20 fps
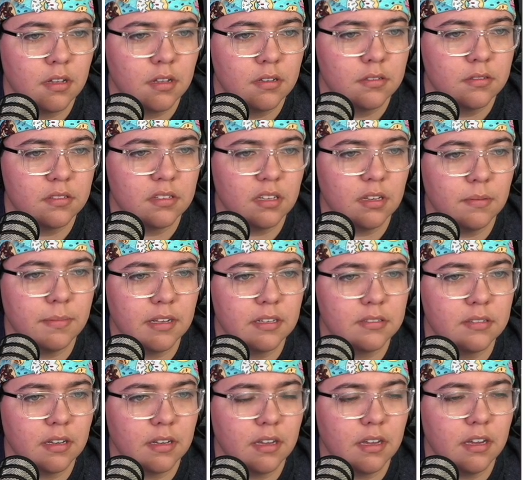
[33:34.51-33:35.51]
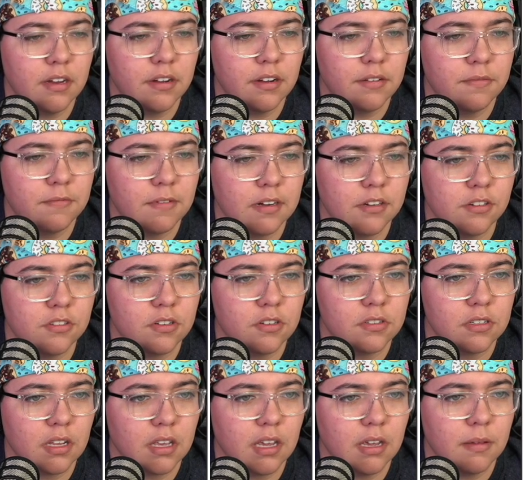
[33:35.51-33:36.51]
See, because like here it registers
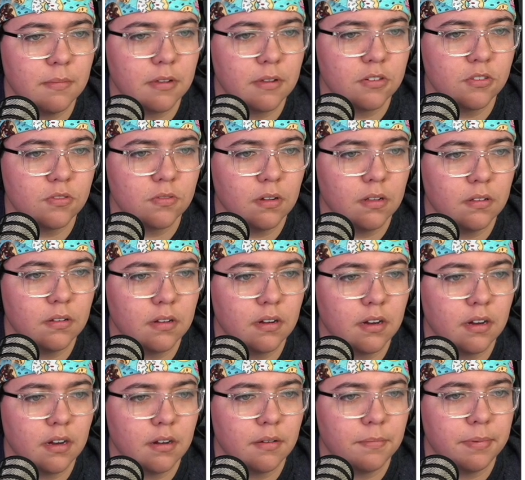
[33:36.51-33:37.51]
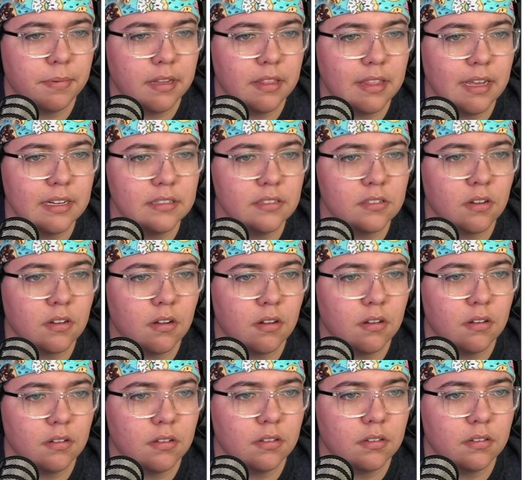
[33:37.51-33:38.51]
a game controller, but that's
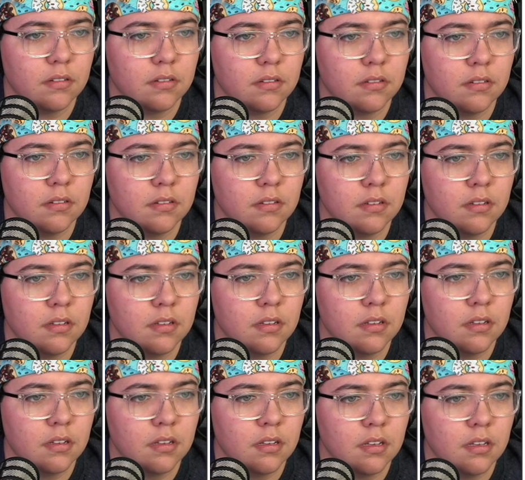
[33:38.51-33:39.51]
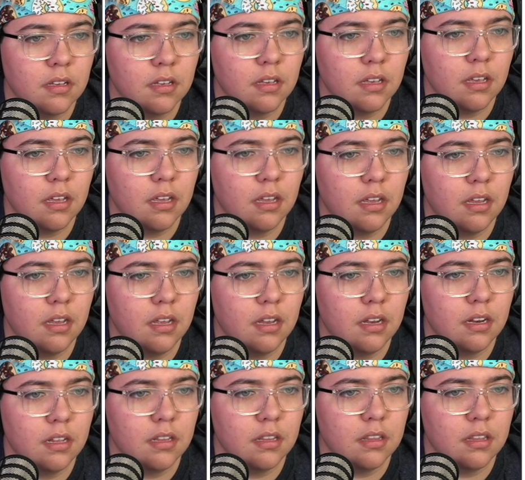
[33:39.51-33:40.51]
called
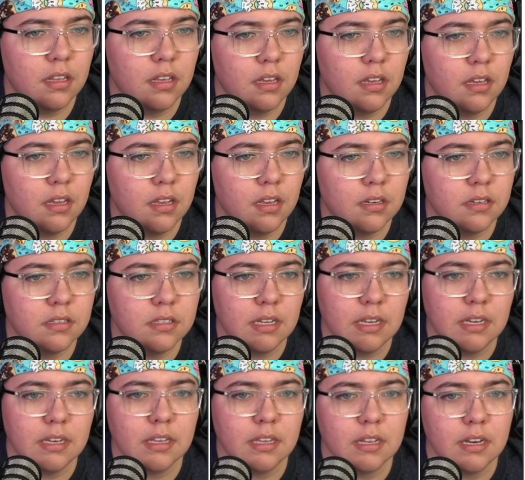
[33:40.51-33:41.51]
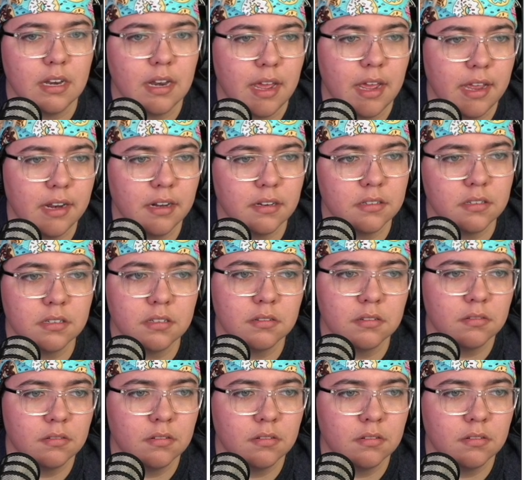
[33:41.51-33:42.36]
in the did connect.